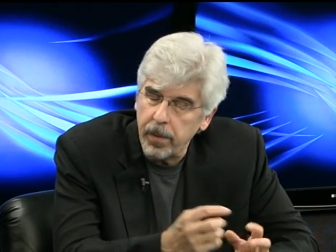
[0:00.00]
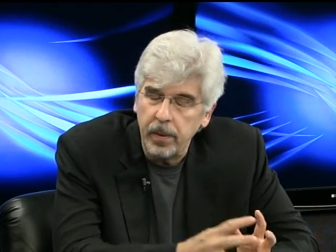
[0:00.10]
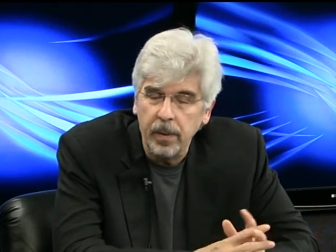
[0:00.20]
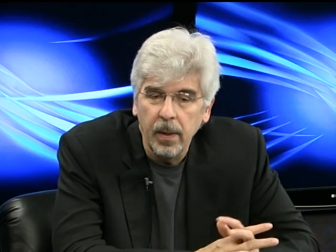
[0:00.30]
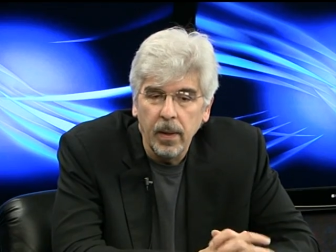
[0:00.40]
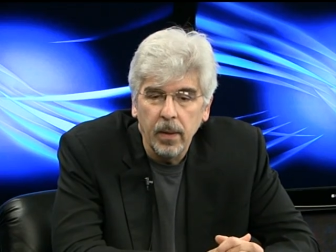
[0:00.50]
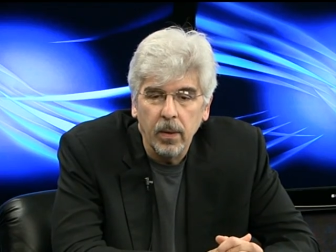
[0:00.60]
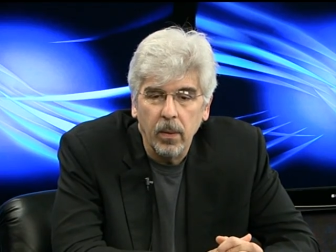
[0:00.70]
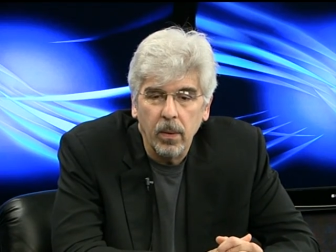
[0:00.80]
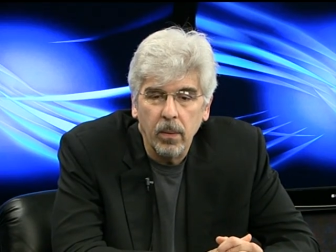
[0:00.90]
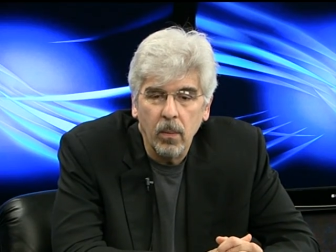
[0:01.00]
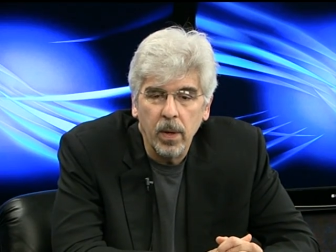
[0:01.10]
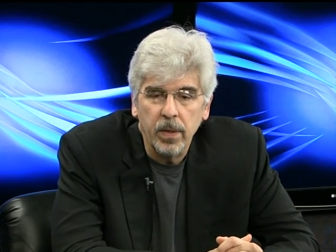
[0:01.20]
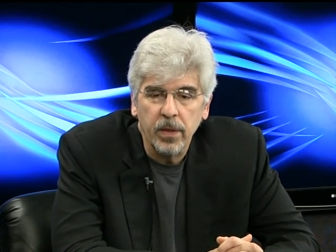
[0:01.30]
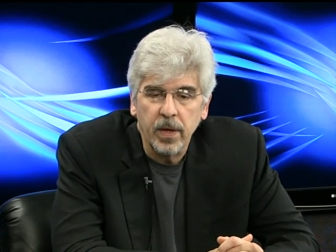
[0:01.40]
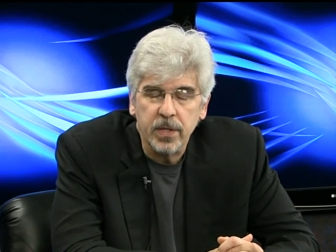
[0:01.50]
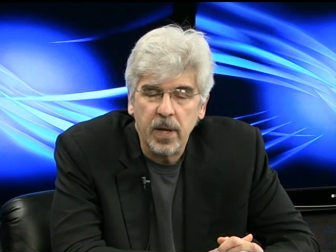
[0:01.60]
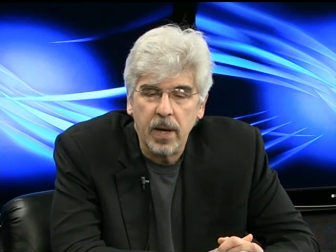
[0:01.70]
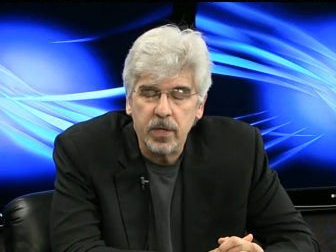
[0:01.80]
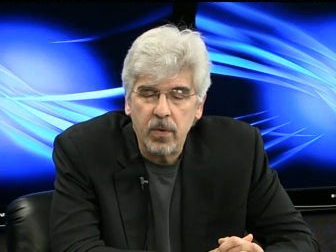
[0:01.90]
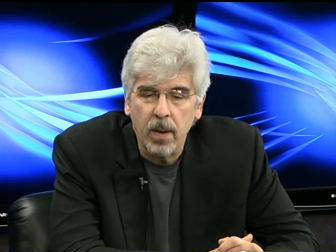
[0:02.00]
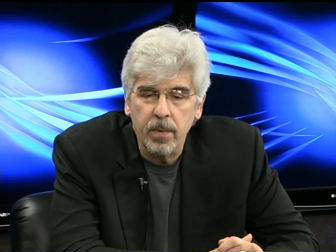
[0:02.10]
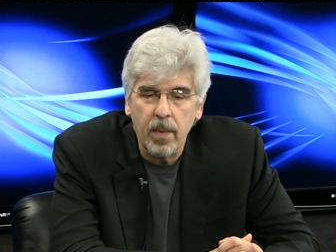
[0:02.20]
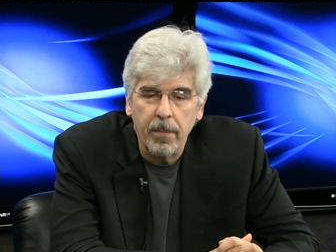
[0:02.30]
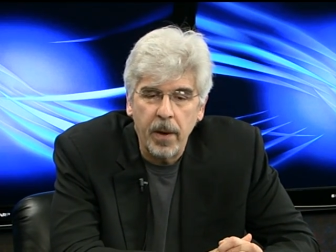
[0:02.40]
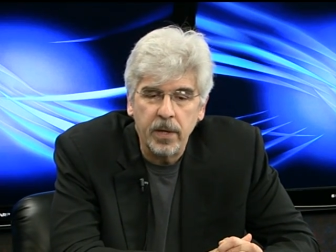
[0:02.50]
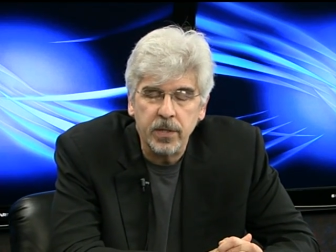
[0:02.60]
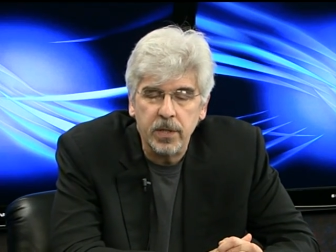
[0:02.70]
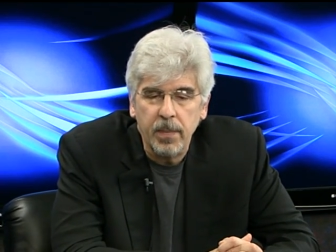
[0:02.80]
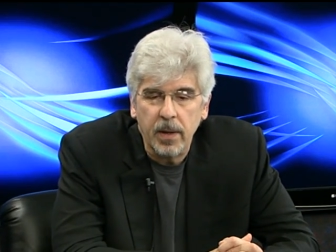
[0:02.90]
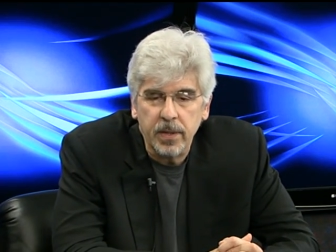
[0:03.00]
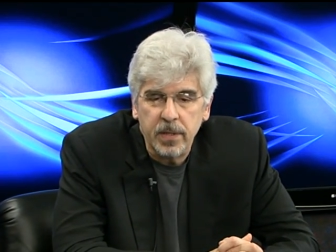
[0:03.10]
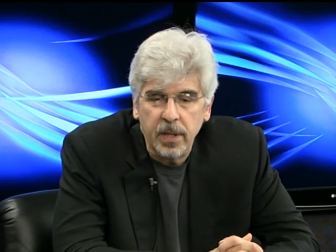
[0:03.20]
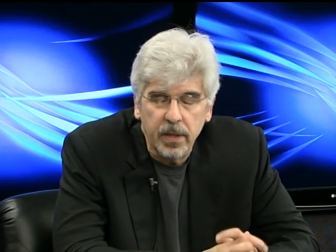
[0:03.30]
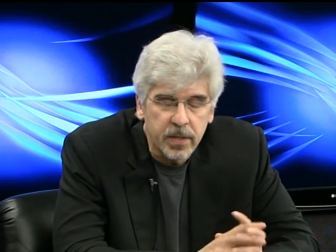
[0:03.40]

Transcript: And uh, one of the things that I describe to my patients about this thing,